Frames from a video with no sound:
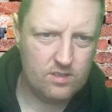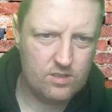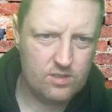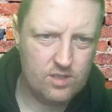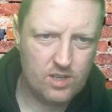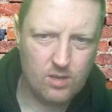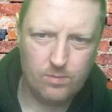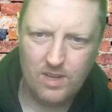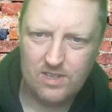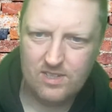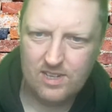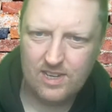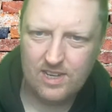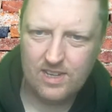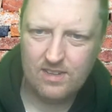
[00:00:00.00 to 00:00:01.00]
Chin up,
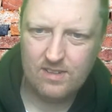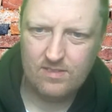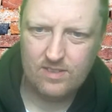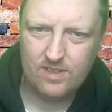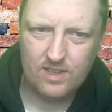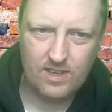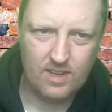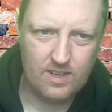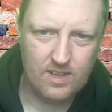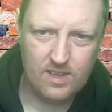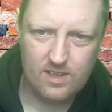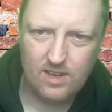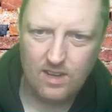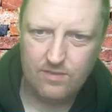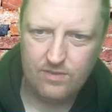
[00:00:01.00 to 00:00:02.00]
Leslie. Eddie
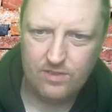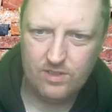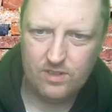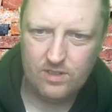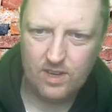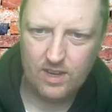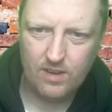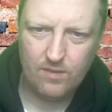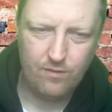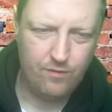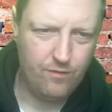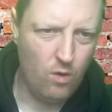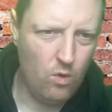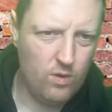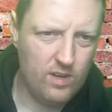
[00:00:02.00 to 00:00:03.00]
laughing.
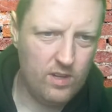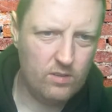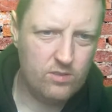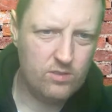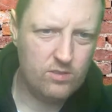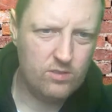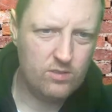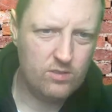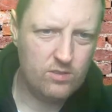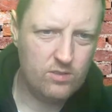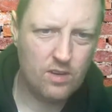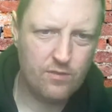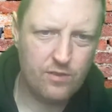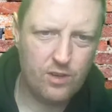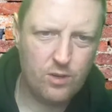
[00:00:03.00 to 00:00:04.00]
4-0 to the Toon.
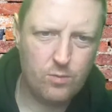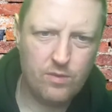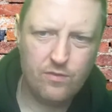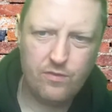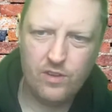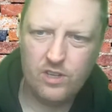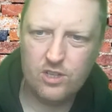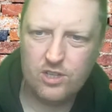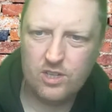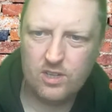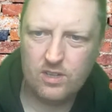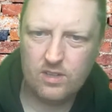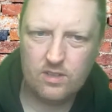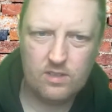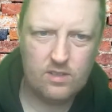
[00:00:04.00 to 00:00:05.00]
I think we finish
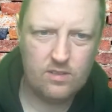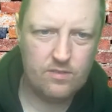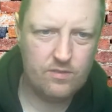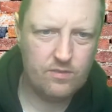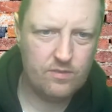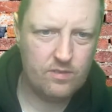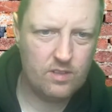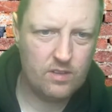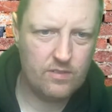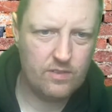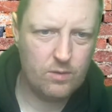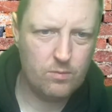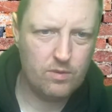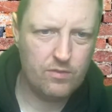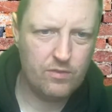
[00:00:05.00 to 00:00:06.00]
it. I
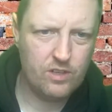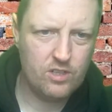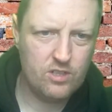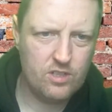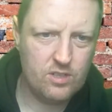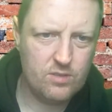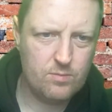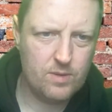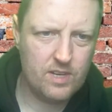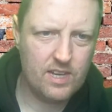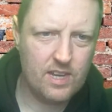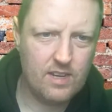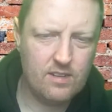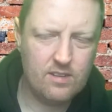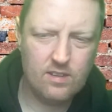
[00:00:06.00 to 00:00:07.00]
think we finish this
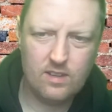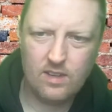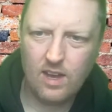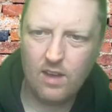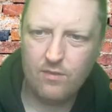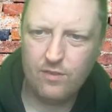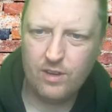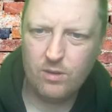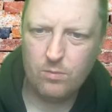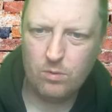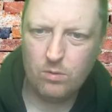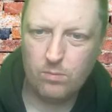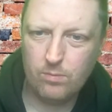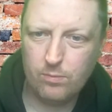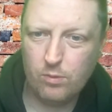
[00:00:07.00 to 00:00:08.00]
weekend. I think
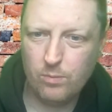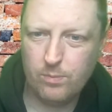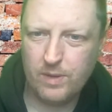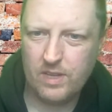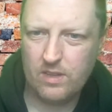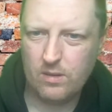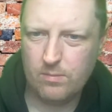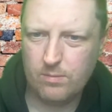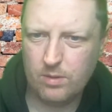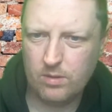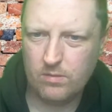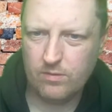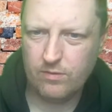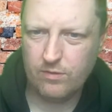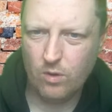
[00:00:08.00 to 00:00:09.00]
we'll beat them, but
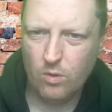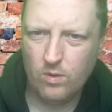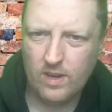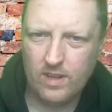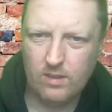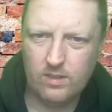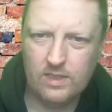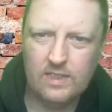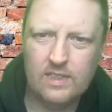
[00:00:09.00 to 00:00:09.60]
4-0.